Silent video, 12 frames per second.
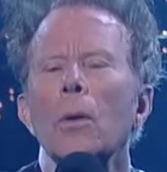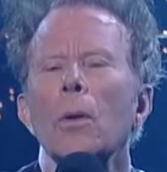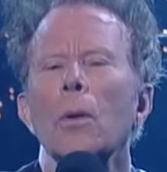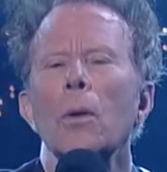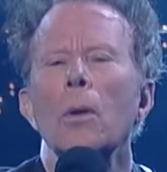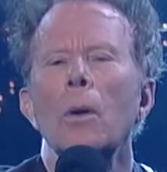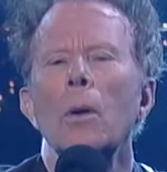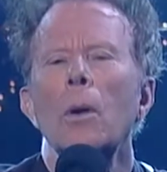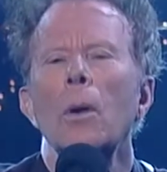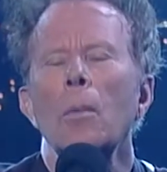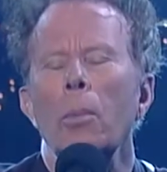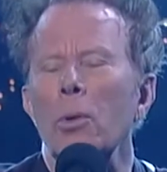show.
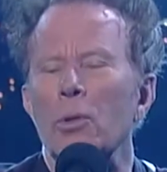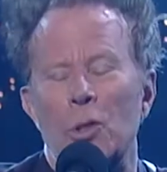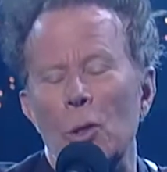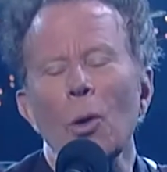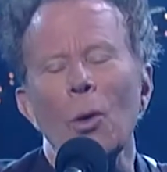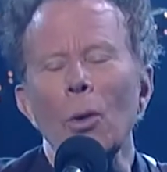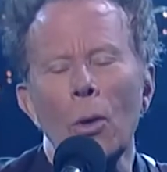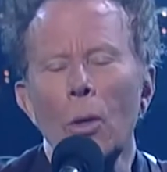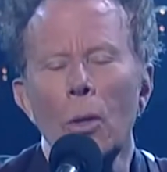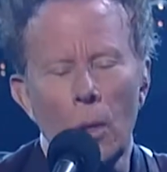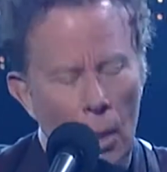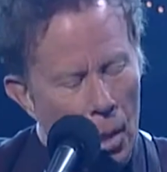Yeah, his
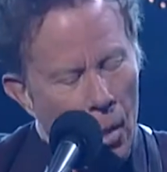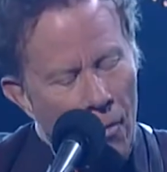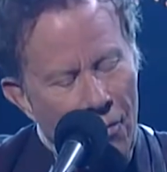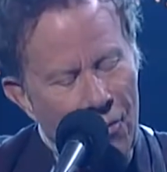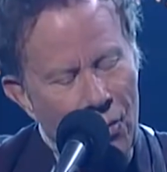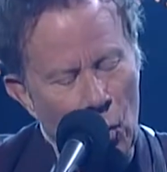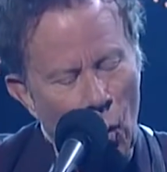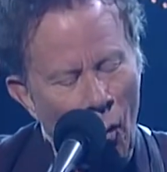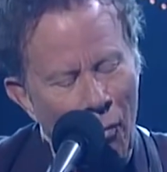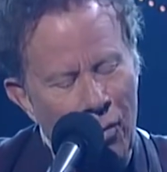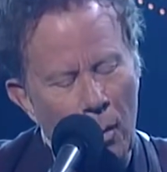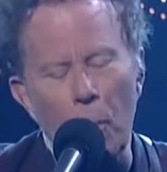charisma, his
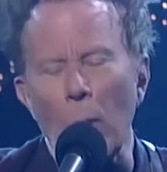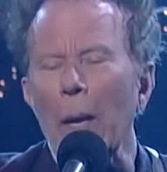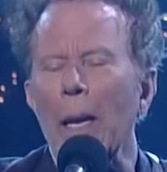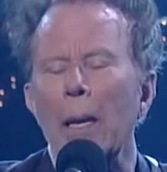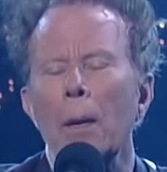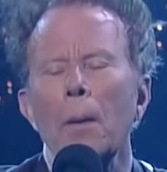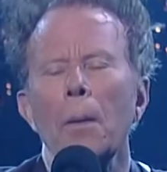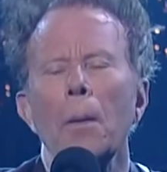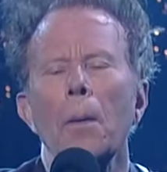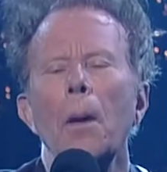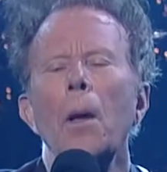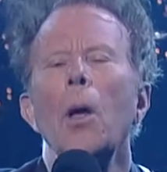
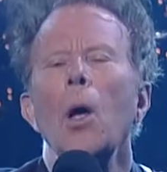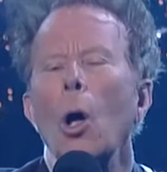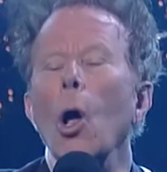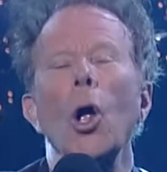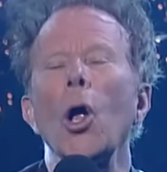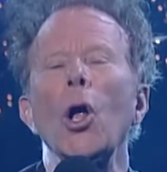skill, like all the